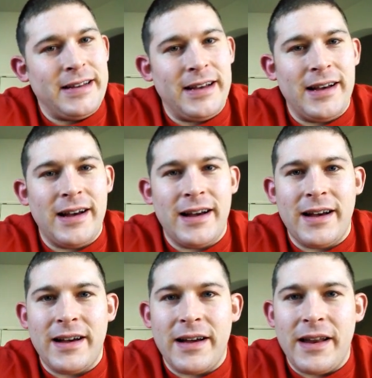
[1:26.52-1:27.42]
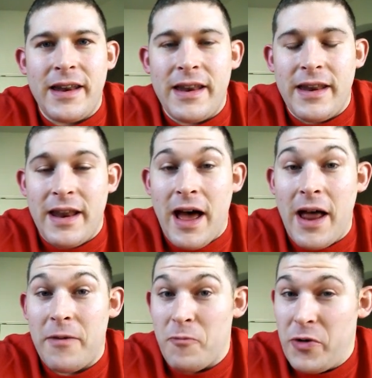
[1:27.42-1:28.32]

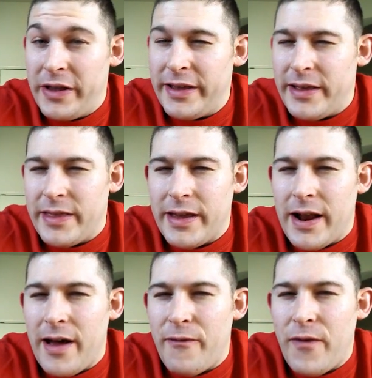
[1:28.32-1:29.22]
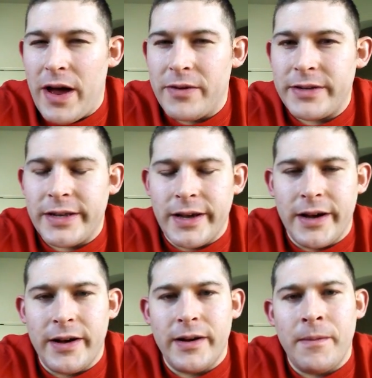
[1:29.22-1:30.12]
Not really that I found.
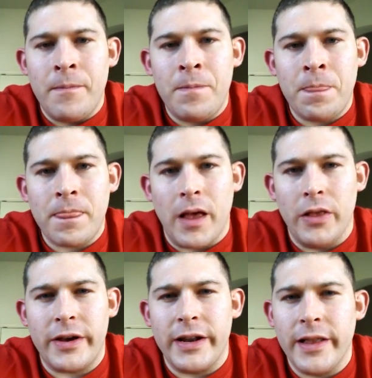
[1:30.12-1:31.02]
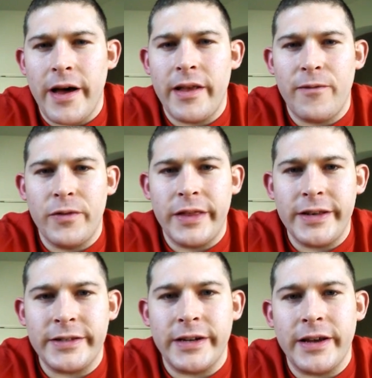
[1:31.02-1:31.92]
I look at a lot of different
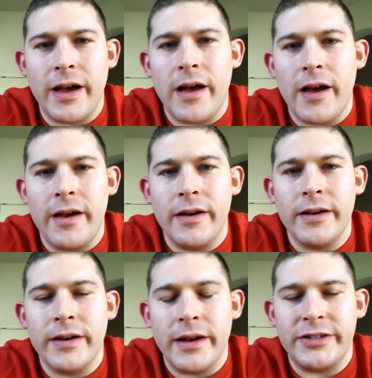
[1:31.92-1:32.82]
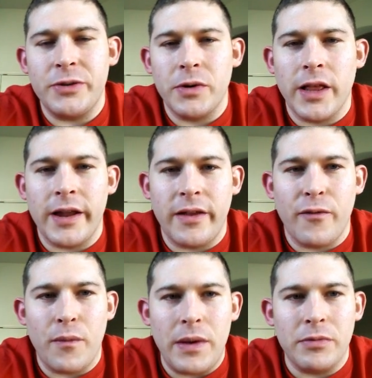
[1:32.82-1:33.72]
things and I see what a lot of
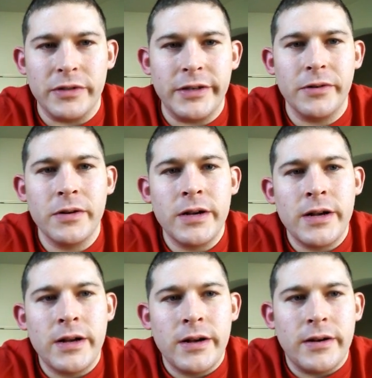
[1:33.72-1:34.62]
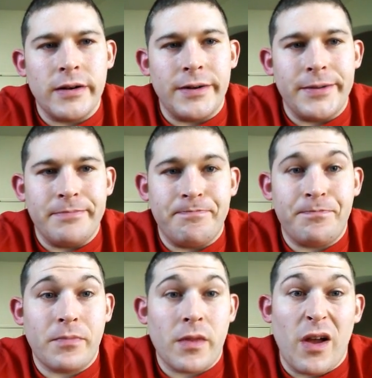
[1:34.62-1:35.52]
different people do.
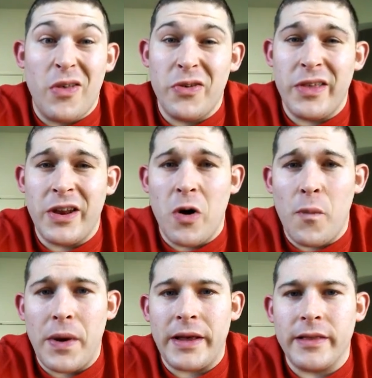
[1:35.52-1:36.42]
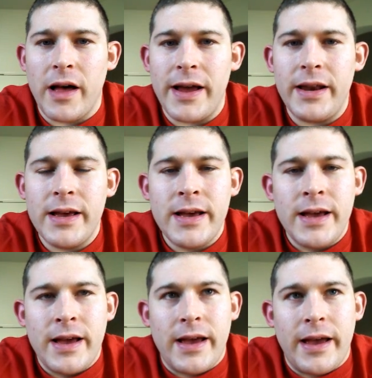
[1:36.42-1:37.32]
Other than opening light
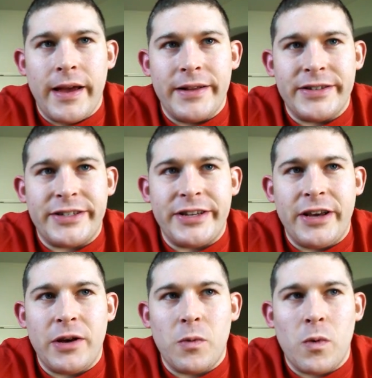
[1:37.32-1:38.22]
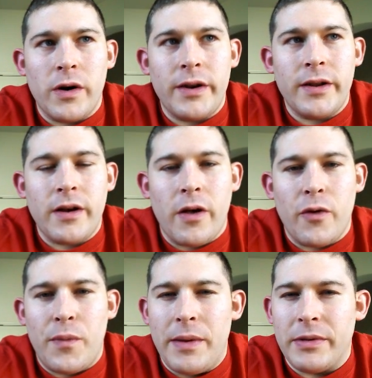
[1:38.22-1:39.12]
and seeing what
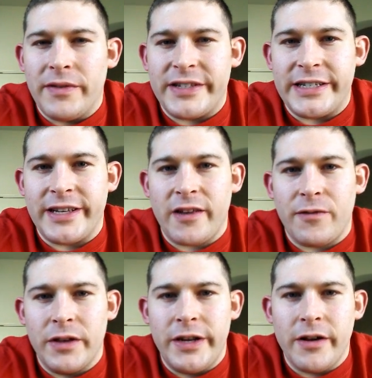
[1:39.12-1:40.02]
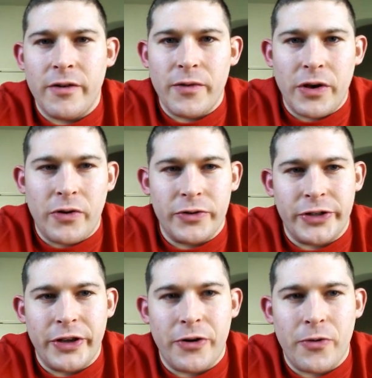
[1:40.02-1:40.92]
other people have successfully done over the course of
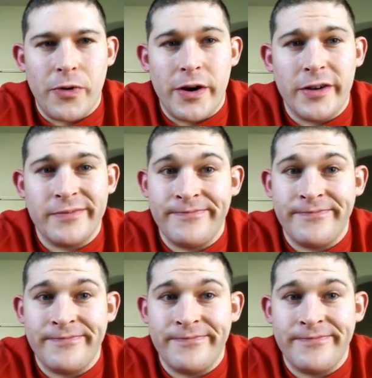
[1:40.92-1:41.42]
their career,